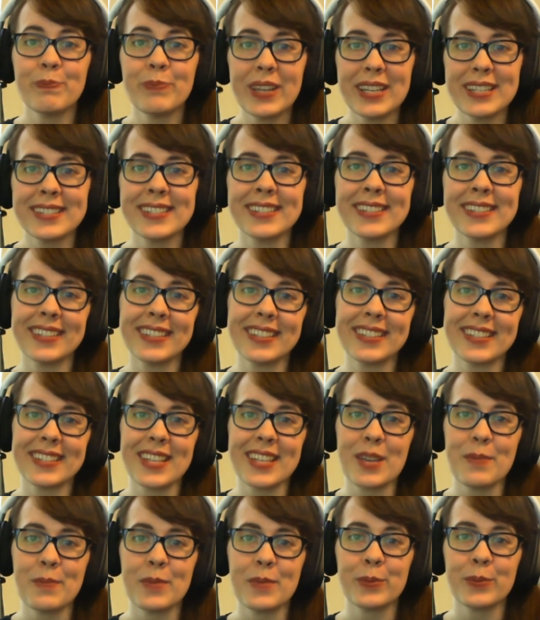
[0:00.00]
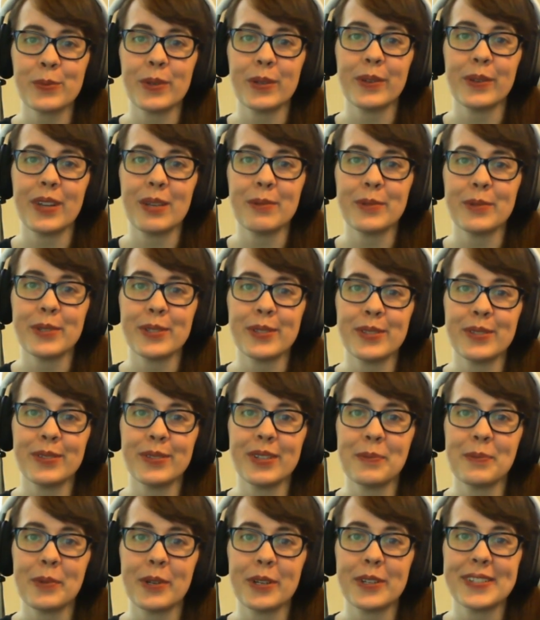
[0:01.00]
basically the same as we were able to
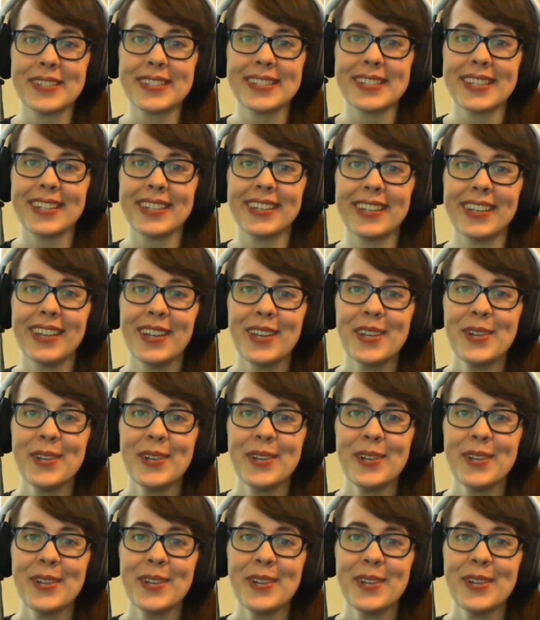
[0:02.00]
in person.